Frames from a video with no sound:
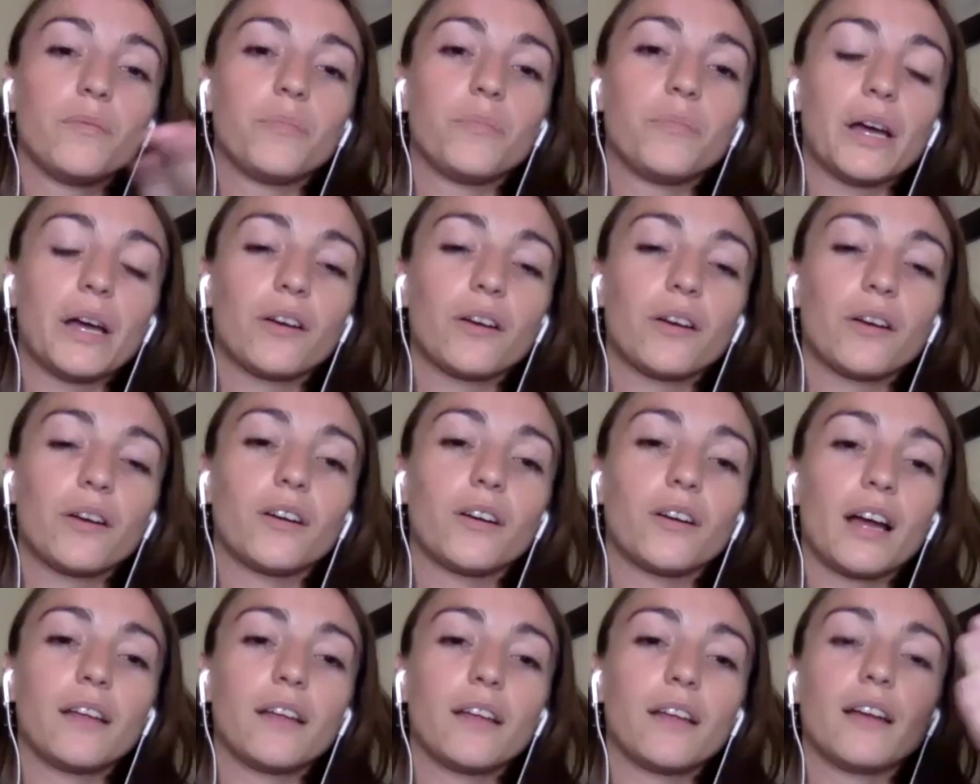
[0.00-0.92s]
better
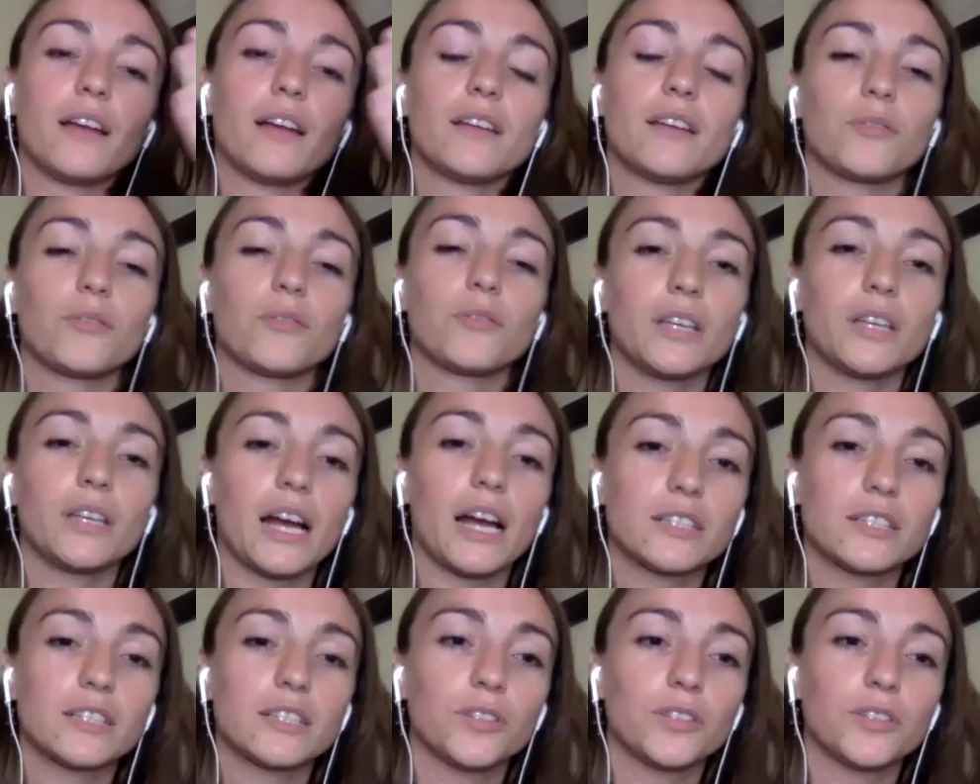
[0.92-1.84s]
i i never really
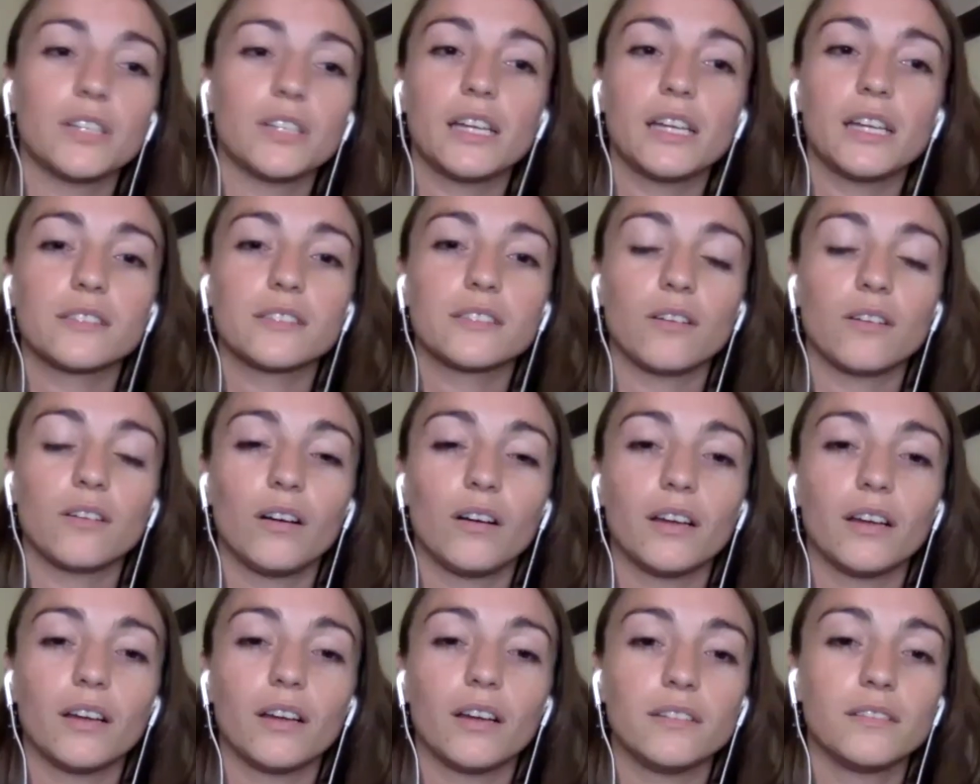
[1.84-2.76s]
ask for dates
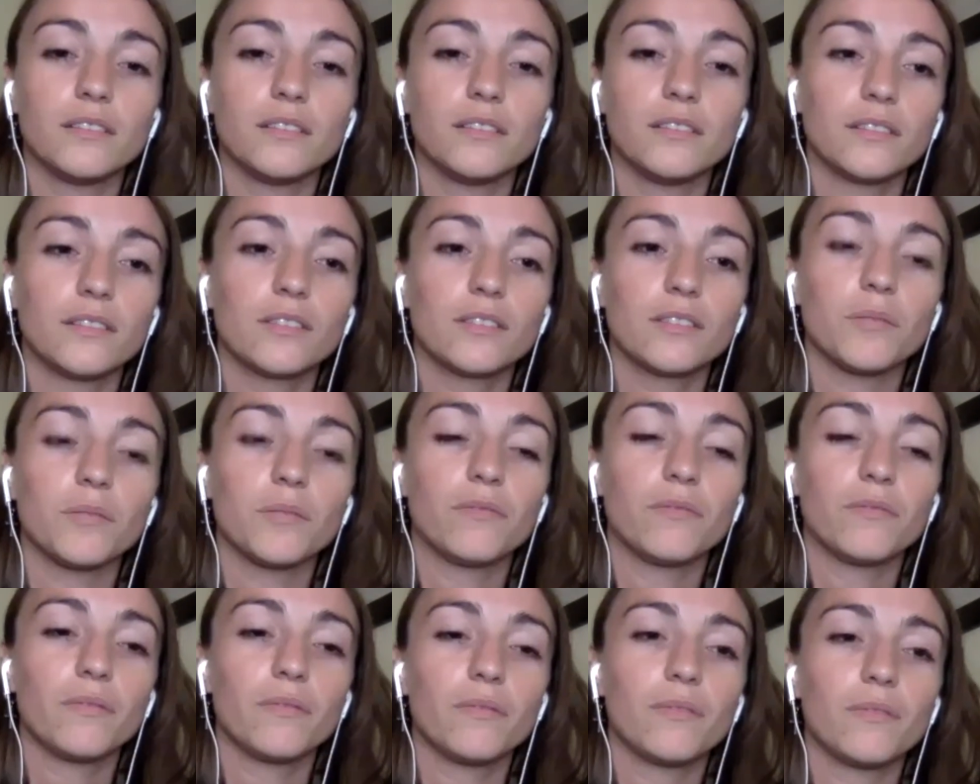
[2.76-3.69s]
on the